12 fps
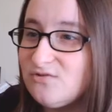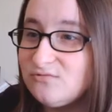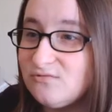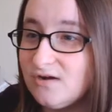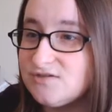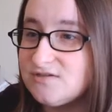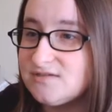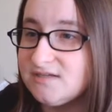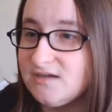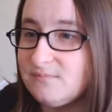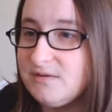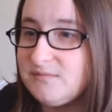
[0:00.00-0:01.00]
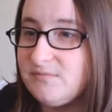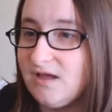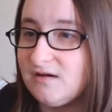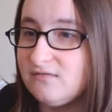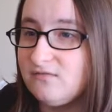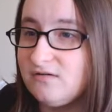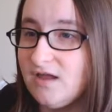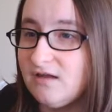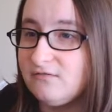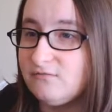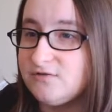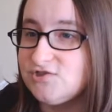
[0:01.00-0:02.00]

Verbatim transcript: to hold grudges and cut people out of her life when